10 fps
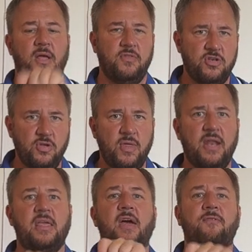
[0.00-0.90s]
And then do that
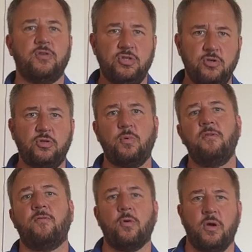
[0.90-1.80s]
again for 200, 300,
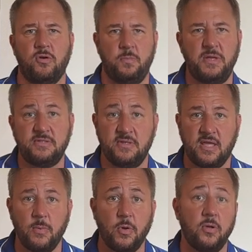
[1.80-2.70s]
400 pieces of
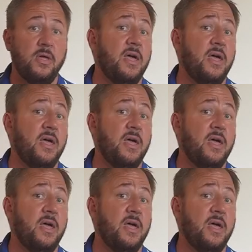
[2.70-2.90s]
kibble.